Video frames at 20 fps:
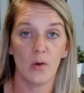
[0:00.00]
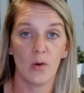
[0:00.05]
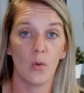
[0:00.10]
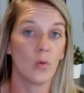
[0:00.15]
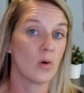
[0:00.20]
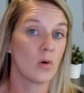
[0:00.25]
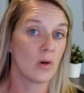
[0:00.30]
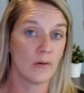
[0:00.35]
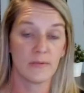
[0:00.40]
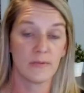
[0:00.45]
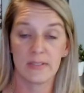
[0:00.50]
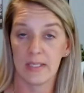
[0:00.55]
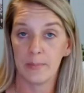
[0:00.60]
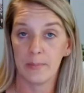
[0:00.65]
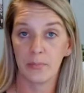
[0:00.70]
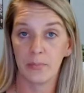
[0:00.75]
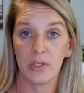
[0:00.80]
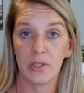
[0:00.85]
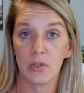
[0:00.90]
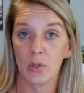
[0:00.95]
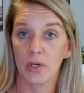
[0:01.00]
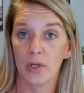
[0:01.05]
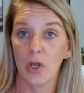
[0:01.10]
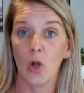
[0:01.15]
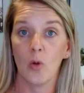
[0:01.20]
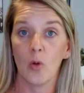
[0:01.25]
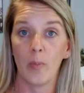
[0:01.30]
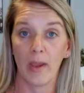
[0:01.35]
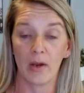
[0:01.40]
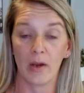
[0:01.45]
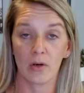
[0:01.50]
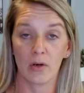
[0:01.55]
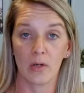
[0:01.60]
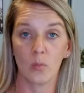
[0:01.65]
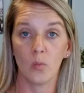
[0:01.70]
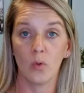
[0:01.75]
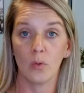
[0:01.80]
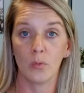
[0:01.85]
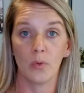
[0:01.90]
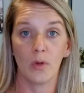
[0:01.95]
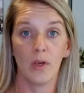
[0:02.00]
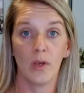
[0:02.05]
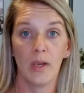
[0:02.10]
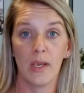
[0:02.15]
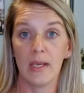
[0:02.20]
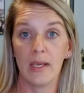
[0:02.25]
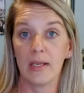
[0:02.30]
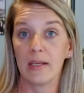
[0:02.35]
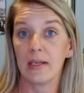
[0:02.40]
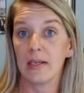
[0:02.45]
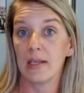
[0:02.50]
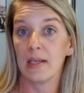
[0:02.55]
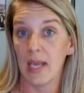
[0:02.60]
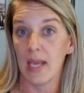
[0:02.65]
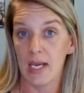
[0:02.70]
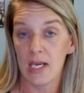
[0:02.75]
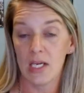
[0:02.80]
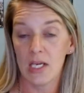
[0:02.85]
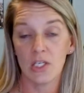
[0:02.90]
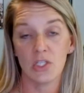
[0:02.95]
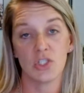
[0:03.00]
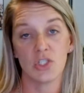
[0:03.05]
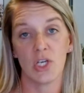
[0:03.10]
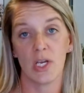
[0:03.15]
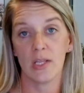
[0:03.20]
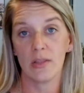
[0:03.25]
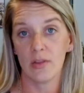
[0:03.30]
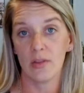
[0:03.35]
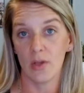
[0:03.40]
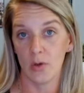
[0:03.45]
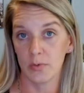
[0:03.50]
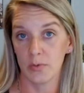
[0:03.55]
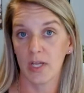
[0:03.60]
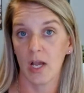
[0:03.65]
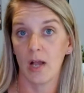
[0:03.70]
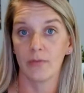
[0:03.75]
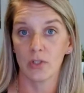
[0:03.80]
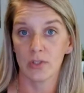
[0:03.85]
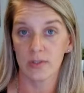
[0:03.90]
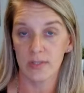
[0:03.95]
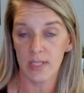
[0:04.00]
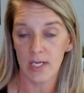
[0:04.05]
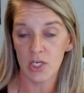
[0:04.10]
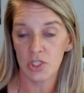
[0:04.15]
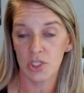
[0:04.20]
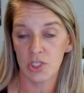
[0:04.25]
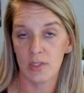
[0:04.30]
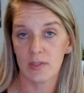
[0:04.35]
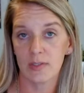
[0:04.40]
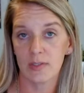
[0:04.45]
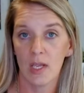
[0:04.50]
or if simply your co-parent won't engage in those conversations,